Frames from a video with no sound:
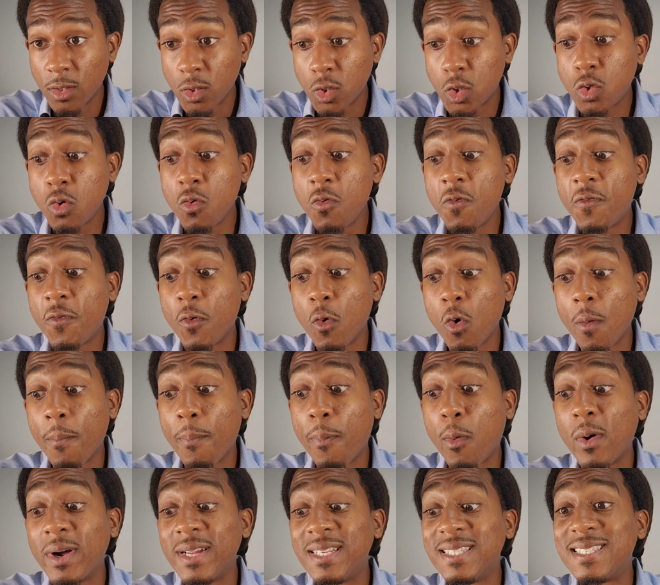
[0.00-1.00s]
to
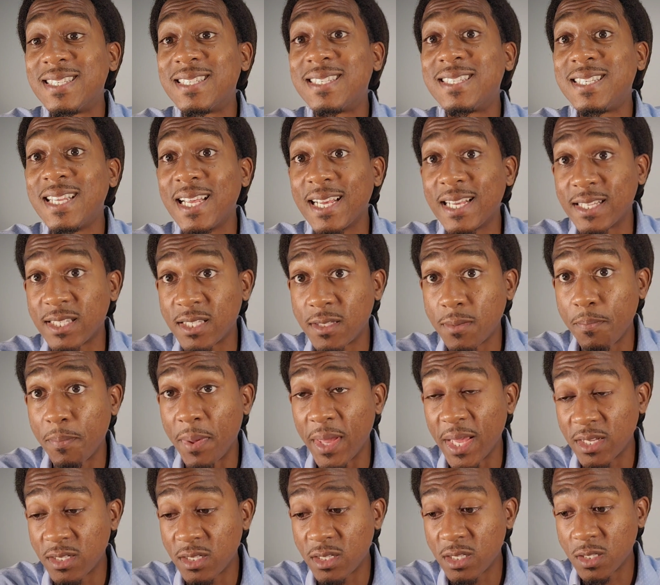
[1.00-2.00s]
4.6
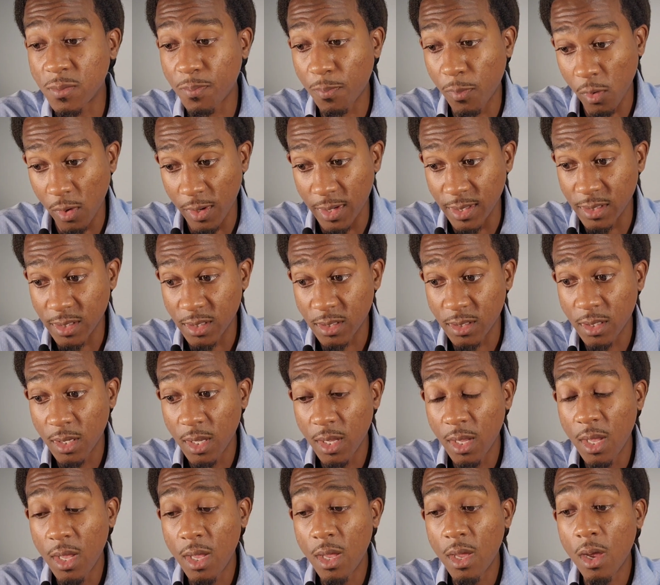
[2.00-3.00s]
basis points
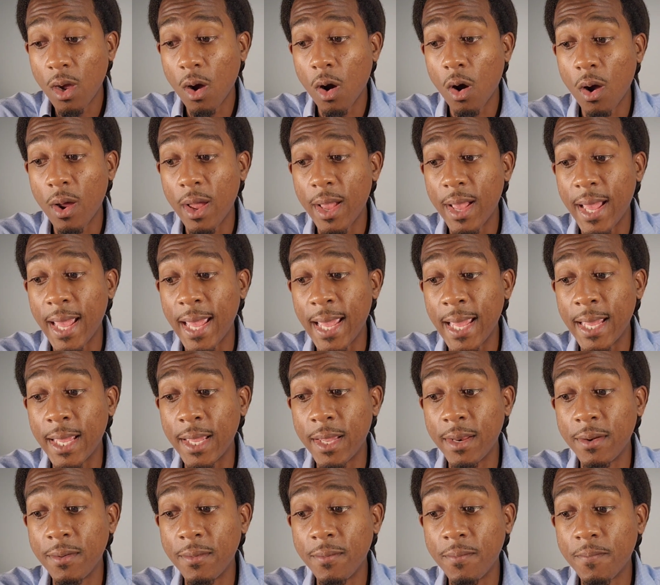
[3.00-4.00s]

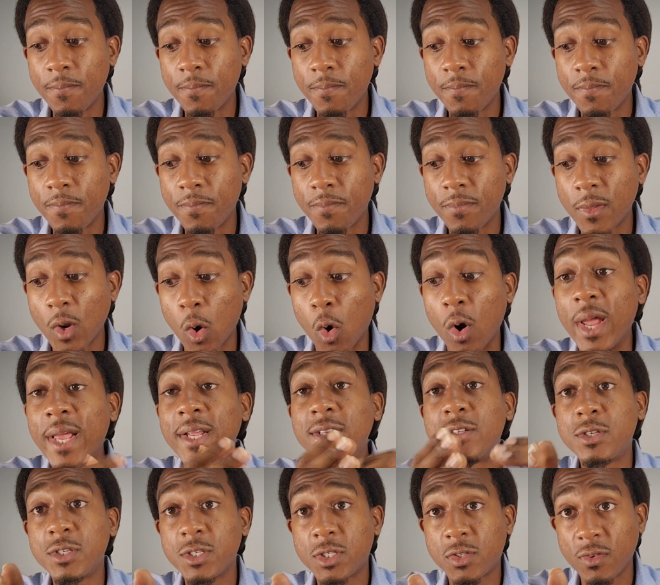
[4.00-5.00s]

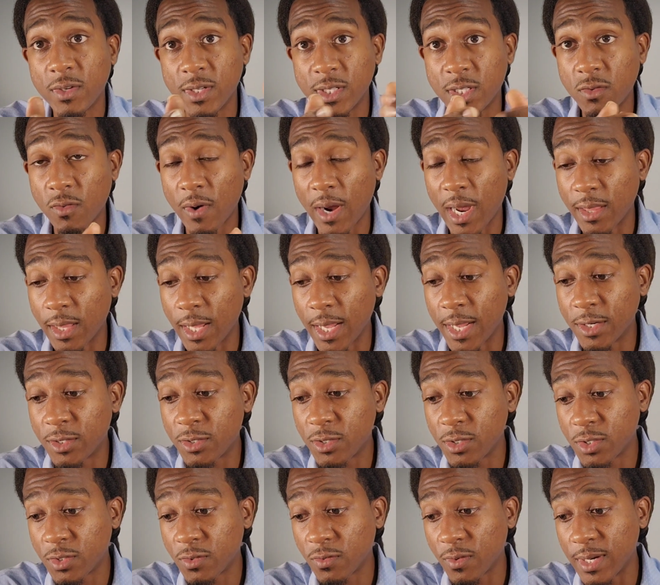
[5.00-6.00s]
interest
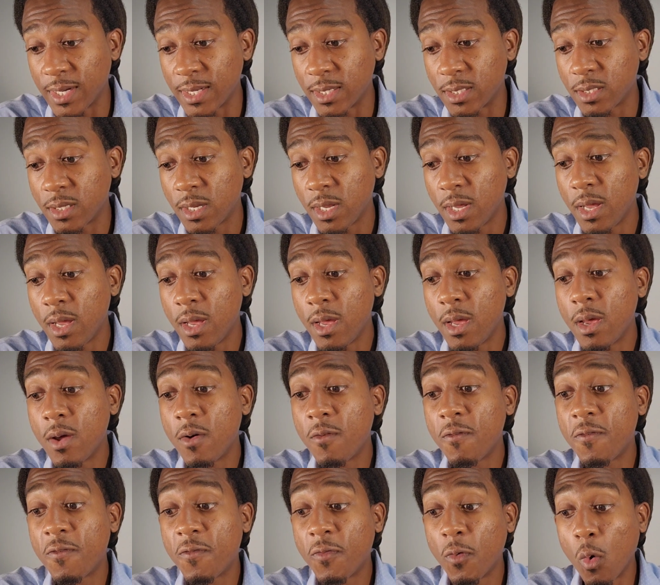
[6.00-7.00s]
rates
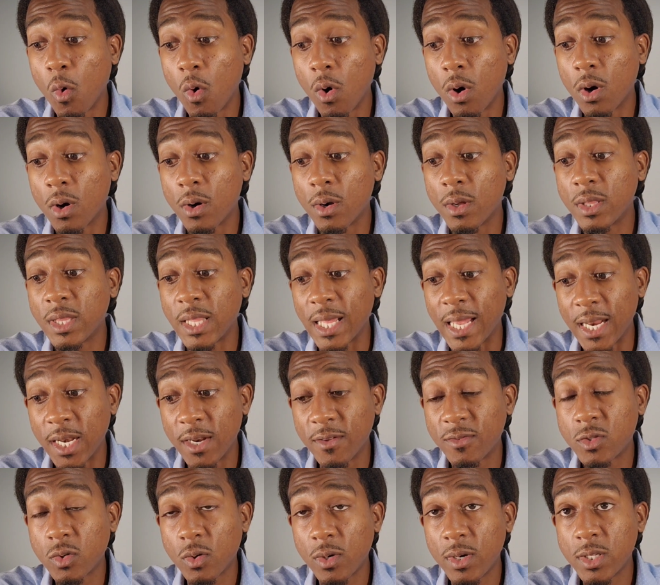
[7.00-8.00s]
for the end
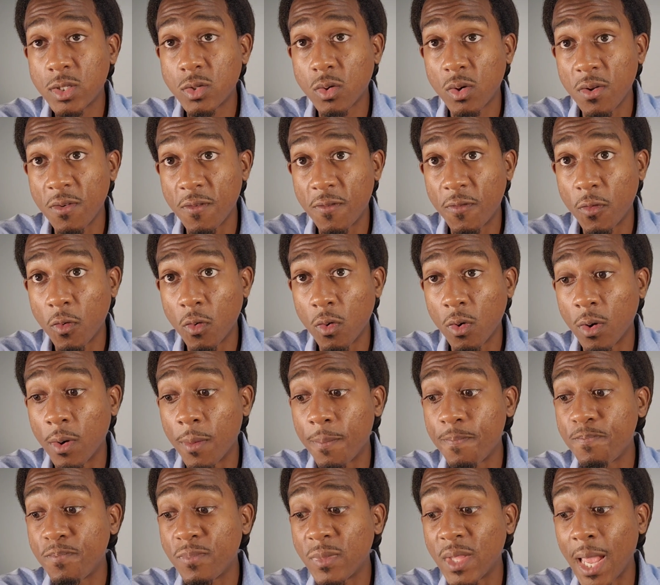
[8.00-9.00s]
of
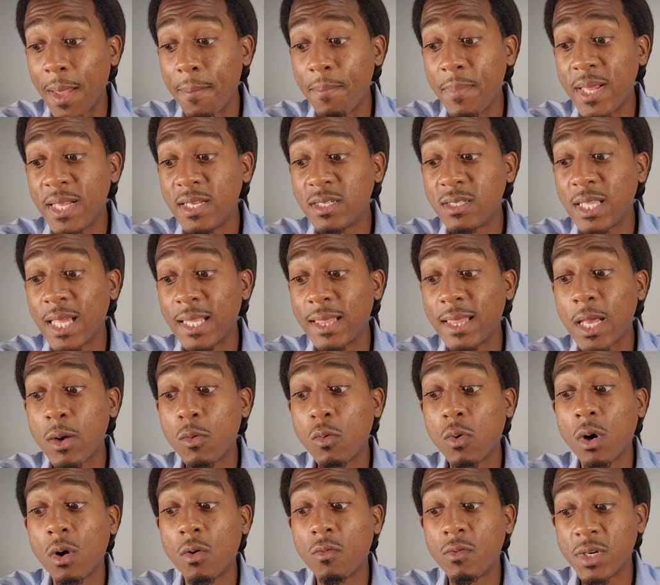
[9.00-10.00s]
2024. That means that they
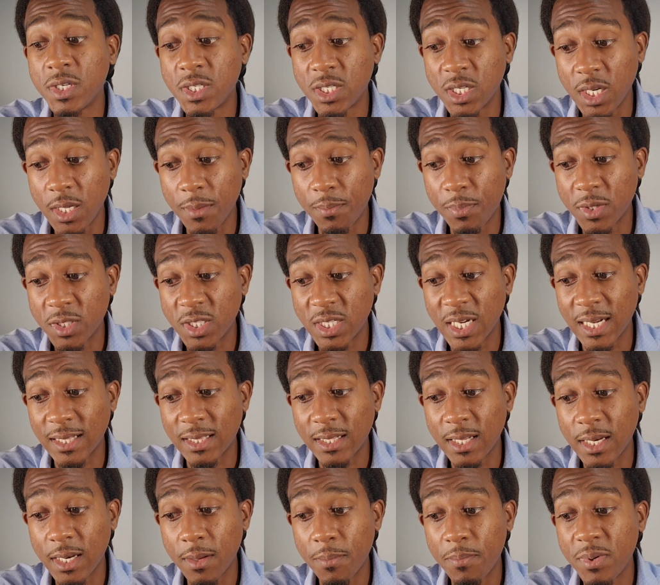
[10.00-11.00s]
were originally
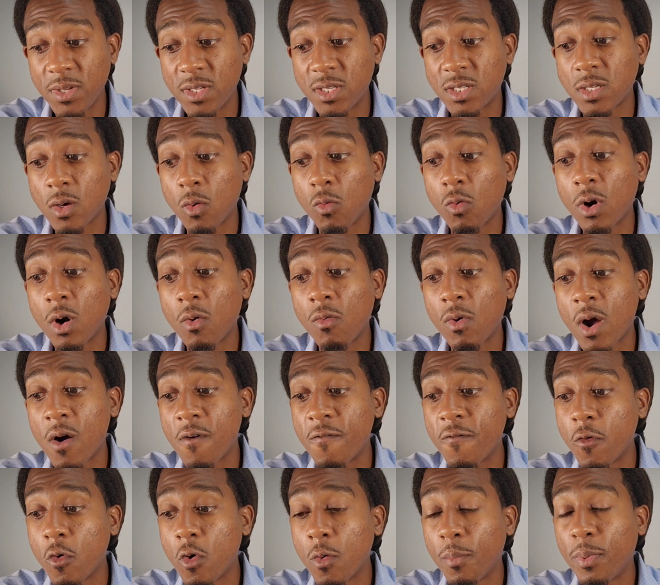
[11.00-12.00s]
projecting to be somewhere around
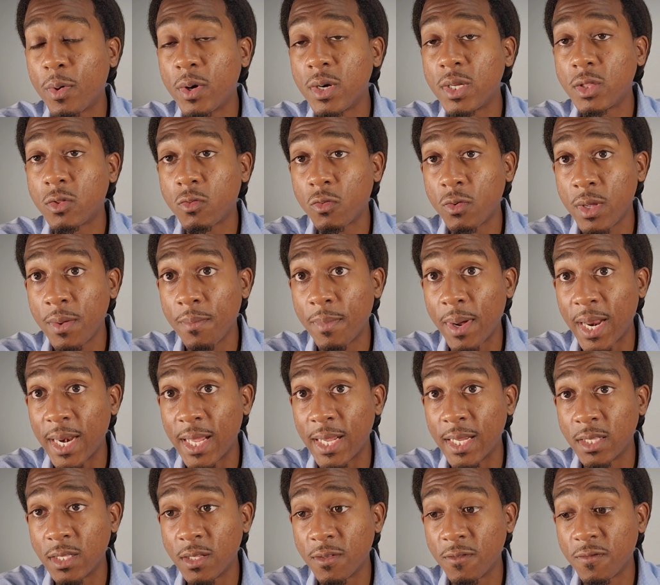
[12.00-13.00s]
4.3 by the
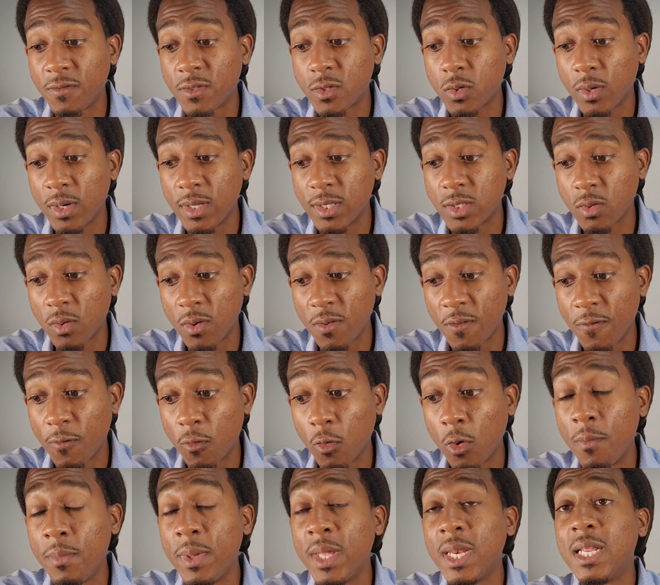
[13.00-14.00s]
end of
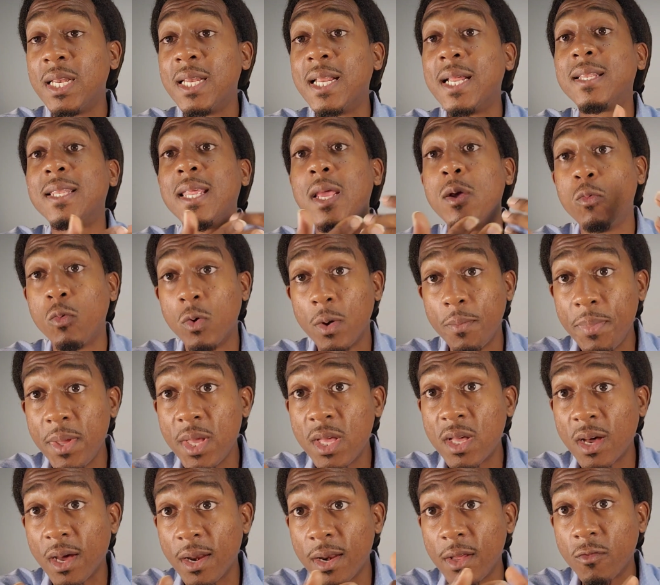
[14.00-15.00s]
2024, meaning that they would be
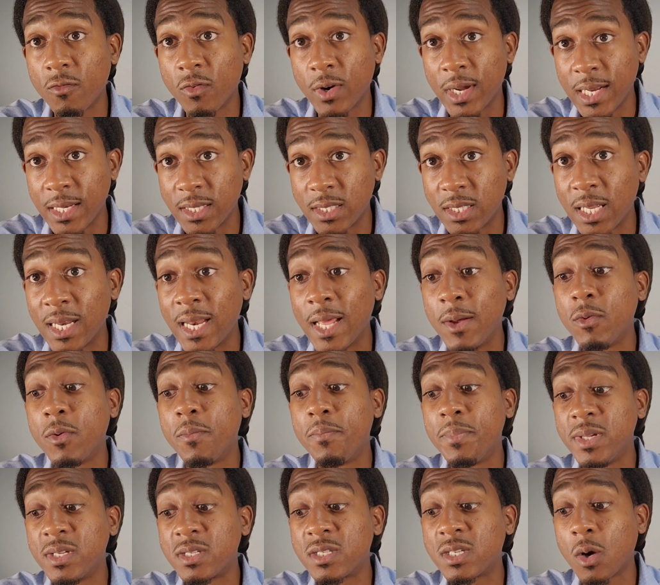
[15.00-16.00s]
cutting rates and they
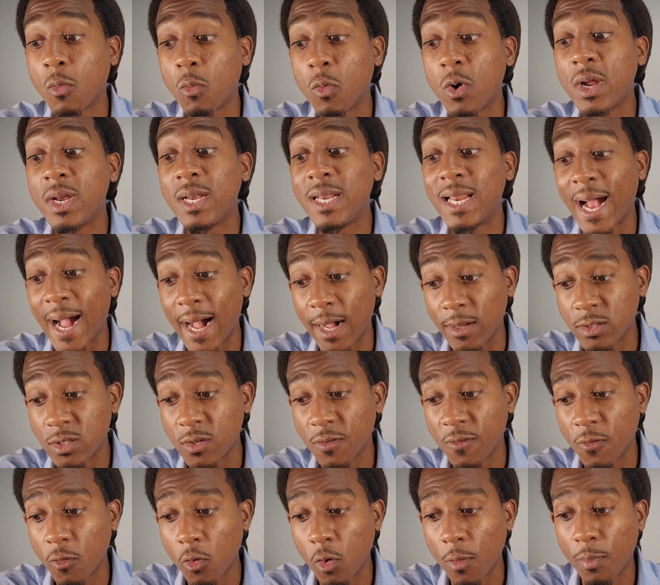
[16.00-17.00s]
would be somewhere down to
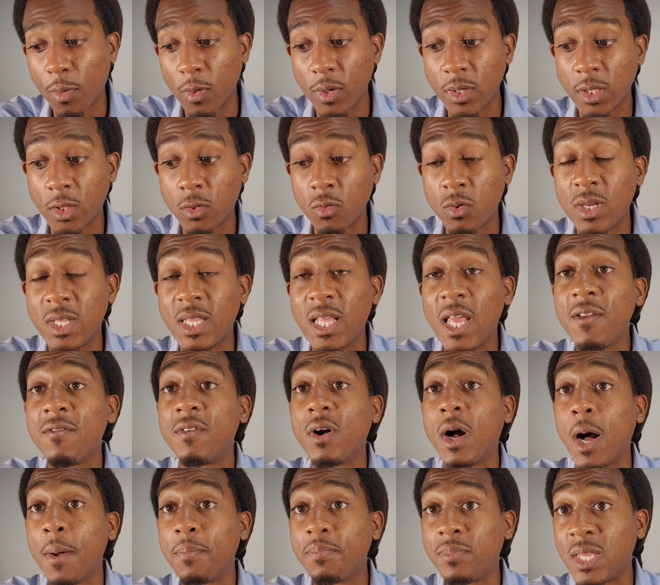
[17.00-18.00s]
4.3. They've
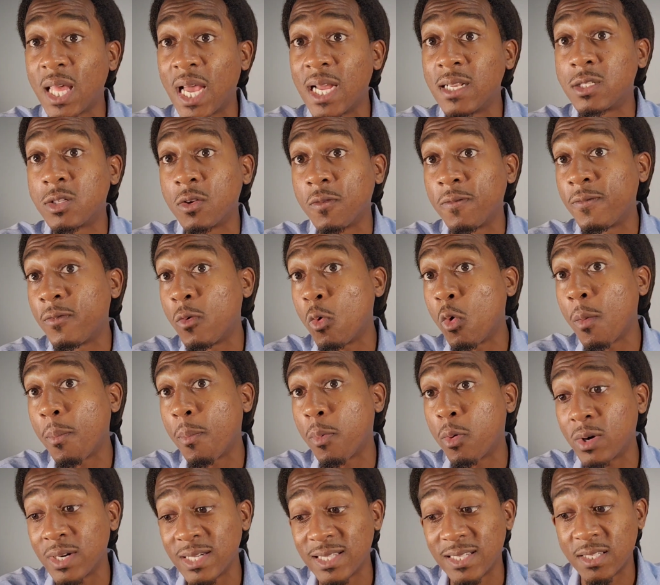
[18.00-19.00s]
upped that to
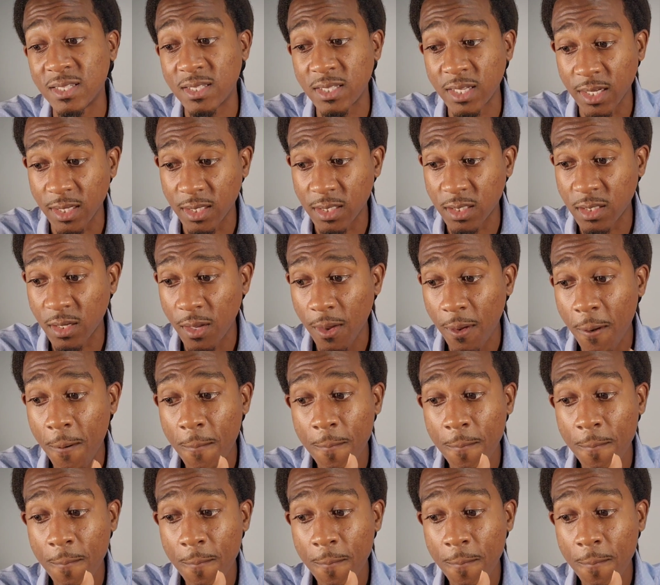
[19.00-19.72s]
4.6.